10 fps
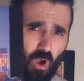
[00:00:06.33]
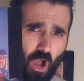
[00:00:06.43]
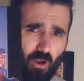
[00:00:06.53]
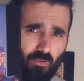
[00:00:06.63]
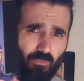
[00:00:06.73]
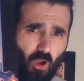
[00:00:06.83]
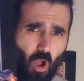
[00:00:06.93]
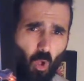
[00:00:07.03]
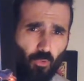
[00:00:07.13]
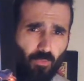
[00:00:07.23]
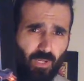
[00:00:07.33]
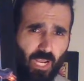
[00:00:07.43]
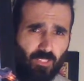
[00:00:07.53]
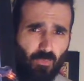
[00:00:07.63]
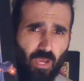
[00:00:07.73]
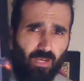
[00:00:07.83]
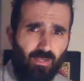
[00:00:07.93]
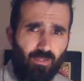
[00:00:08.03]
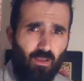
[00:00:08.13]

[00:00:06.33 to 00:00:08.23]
of Ultimate X-Men,